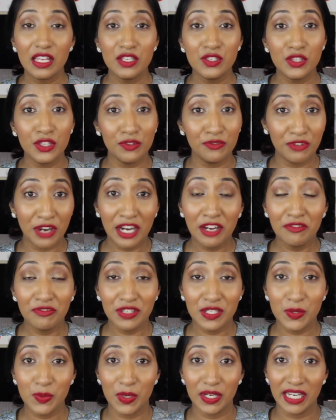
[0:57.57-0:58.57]
So the very
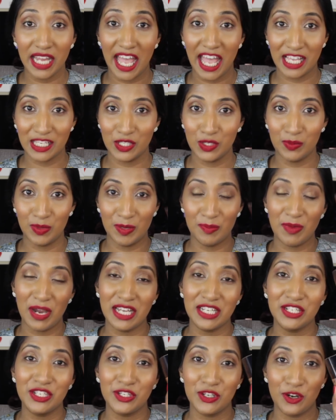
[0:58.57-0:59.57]
first one has to be
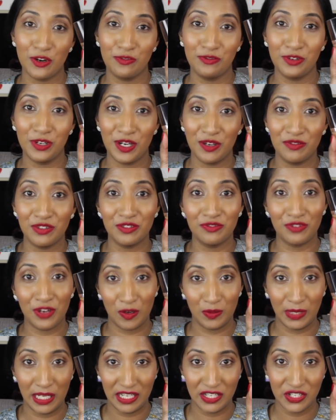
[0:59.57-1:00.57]
my Dior Forever
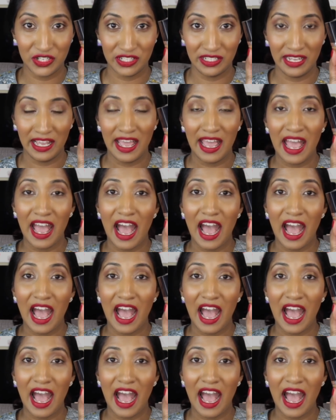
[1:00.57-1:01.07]
foundation.